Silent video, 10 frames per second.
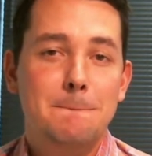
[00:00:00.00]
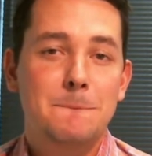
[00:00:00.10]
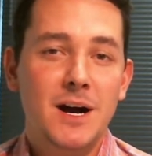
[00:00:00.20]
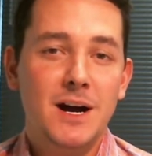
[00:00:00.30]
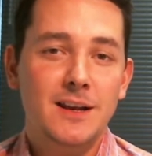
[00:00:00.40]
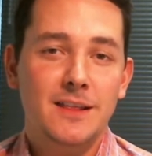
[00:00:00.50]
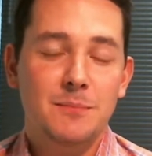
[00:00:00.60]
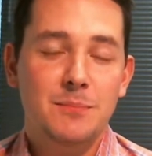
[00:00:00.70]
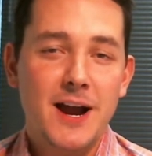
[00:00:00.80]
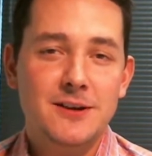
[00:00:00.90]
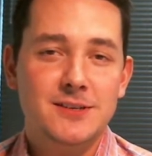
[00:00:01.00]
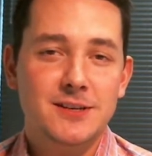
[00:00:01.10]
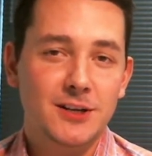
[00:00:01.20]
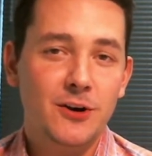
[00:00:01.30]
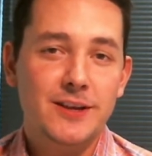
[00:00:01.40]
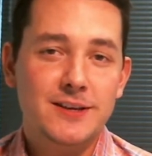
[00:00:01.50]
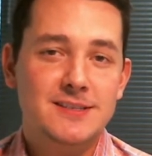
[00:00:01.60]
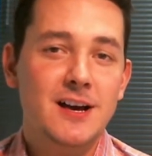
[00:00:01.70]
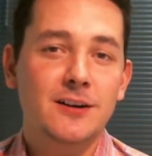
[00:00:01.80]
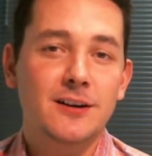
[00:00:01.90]
But the buyer is going to go to the
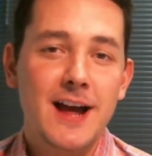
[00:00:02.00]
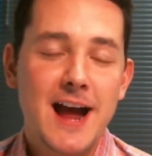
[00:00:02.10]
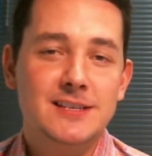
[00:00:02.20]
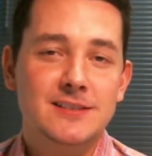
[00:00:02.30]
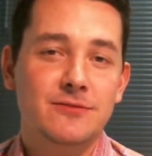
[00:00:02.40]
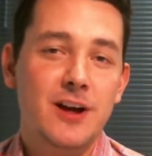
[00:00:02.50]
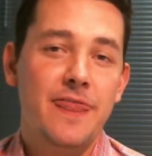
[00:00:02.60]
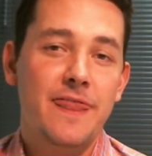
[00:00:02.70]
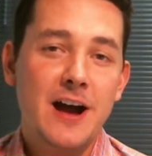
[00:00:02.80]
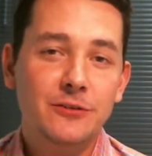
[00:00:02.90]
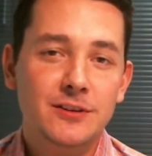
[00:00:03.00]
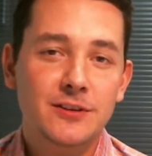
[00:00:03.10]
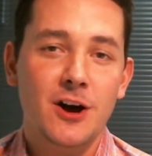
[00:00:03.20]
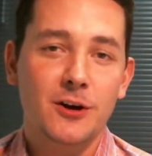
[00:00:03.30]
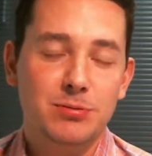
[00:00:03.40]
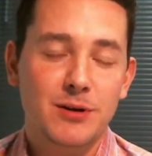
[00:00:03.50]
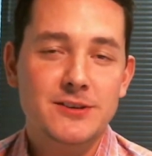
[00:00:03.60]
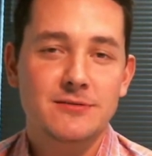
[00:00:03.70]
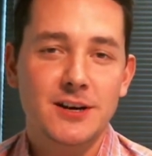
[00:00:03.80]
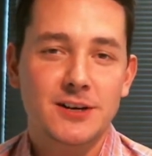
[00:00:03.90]
seller and ask for a $1,000
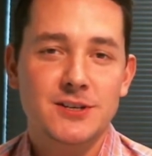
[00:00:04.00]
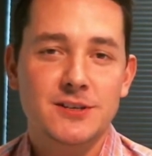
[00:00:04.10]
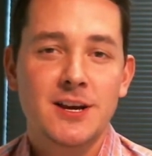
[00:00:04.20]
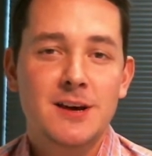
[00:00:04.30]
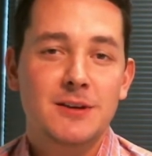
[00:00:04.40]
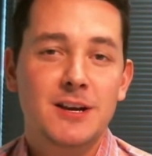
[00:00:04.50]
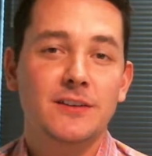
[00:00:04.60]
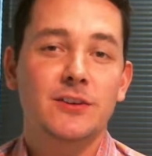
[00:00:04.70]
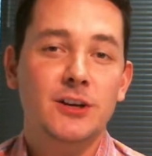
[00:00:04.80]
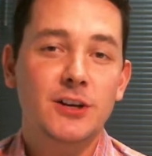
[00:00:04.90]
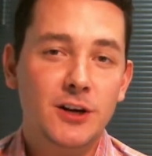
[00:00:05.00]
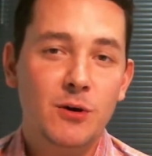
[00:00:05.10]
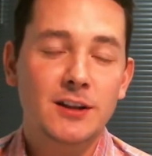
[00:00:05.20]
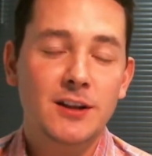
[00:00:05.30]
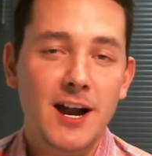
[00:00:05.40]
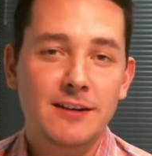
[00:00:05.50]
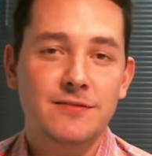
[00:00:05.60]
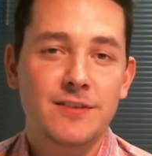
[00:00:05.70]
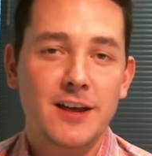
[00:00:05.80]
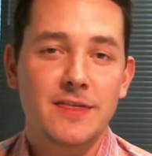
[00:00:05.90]
price reduction because they're going to go online and
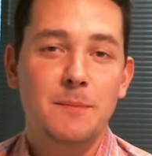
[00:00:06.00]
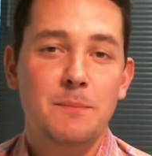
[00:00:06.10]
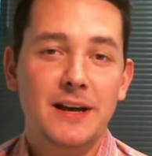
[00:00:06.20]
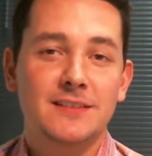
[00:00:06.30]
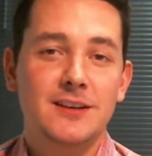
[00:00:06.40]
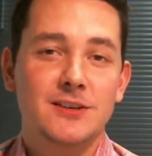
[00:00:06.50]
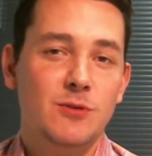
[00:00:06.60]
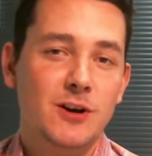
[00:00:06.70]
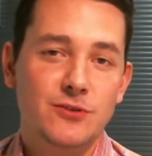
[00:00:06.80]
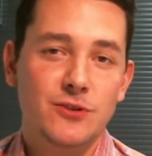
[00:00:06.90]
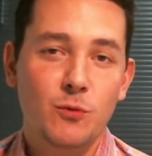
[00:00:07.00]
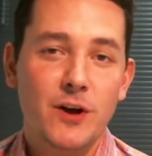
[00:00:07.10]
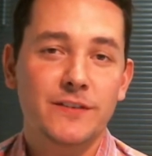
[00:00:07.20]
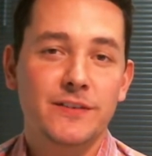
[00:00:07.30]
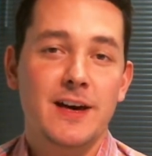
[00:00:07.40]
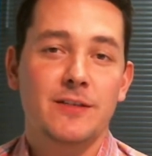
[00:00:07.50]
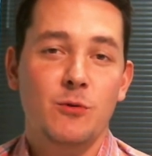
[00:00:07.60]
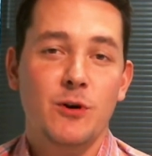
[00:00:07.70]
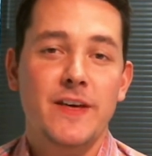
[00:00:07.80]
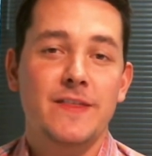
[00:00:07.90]
find the best dishwasher, the ones that the
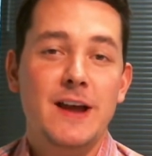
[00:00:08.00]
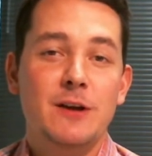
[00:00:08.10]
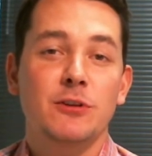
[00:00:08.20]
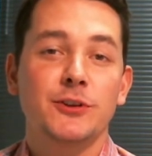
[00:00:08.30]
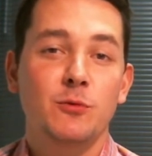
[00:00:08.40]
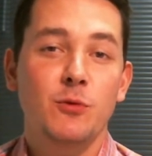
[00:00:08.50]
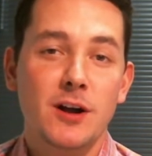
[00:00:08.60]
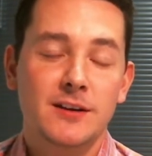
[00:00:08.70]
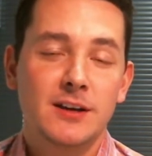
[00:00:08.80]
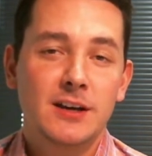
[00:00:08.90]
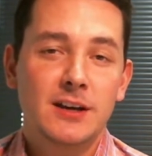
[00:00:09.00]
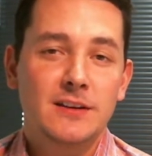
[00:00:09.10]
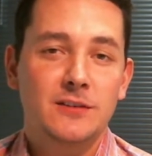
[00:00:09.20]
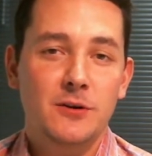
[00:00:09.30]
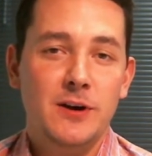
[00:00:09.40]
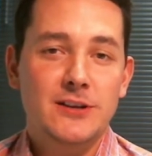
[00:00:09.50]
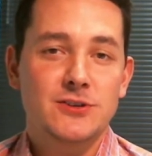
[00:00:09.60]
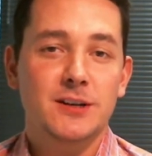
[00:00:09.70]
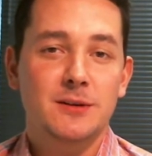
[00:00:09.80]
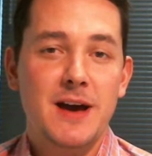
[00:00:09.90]
one that they really want. So as
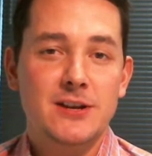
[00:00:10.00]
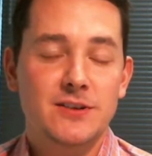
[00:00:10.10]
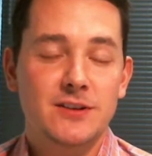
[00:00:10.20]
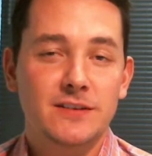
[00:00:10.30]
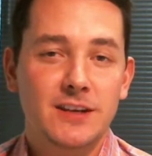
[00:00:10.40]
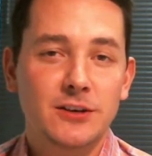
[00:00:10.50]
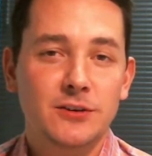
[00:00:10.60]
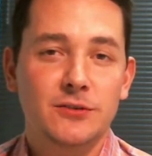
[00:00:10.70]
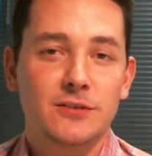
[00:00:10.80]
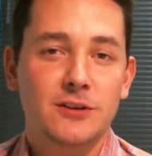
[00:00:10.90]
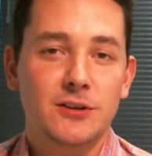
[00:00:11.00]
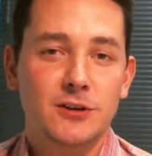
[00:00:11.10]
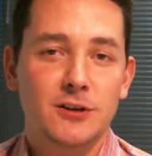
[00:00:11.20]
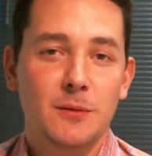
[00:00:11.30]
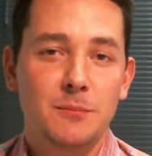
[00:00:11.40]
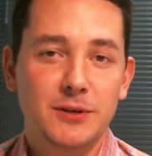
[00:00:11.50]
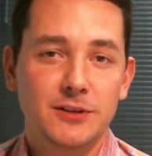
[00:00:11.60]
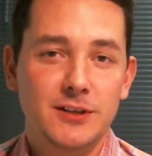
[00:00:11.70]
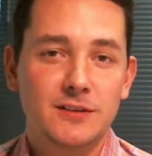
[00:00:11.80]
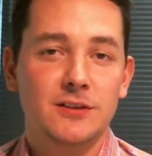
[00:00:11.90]
you can imagine, this kills your
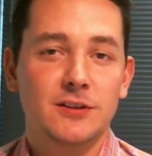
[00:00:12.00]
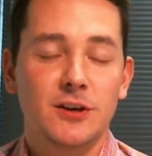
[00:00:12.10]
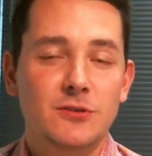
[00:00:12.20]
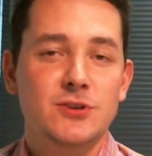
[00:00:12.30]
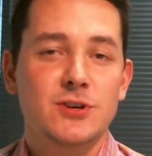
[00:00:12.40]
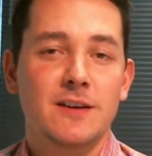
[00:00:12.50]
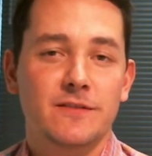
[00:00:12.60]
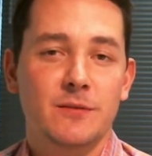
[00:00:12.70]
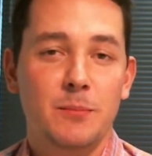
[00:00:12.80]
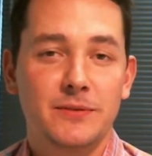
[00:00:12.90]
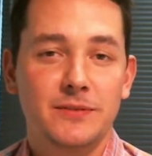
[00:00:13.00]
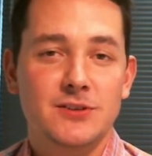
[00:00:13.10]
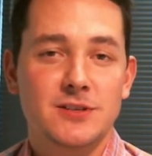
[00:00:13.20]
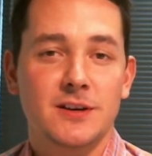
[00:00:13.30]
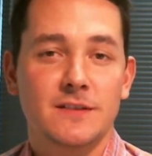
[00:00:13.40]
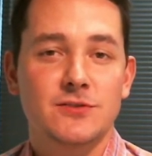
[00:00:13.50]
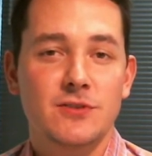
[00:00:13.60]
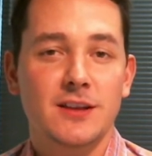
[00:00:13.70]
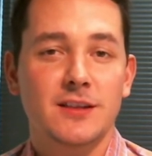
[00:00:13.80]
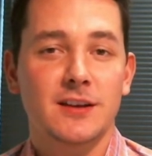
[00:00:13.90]
ability to negotiate from a position of
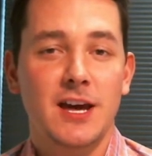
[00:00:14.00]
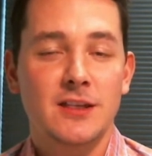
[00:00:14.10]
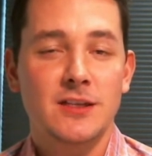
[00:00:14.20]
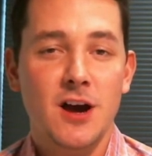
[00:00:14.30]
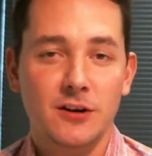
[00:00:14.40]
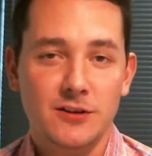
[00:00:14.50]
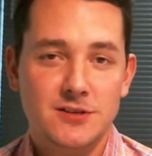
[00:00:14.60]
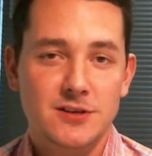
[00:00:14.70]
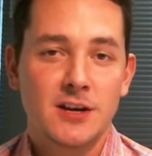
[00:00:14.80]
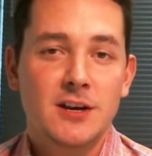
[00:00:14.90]
strength and knowledge.